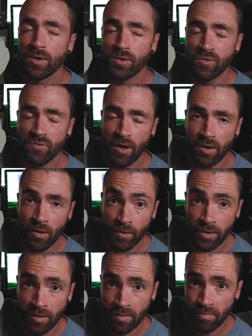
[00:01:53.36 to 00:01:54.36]
you've got
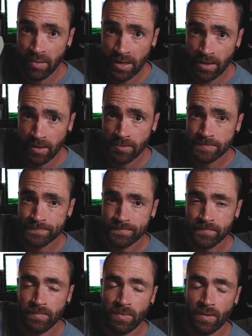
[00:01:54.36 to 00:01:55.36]
Oedura bella.
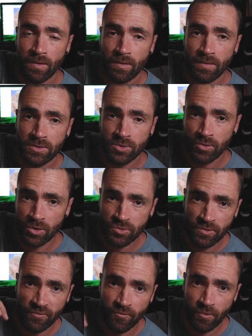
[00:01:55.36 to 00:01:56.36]
So those
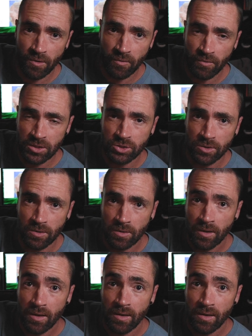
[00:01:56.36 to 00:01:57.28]
were the four original.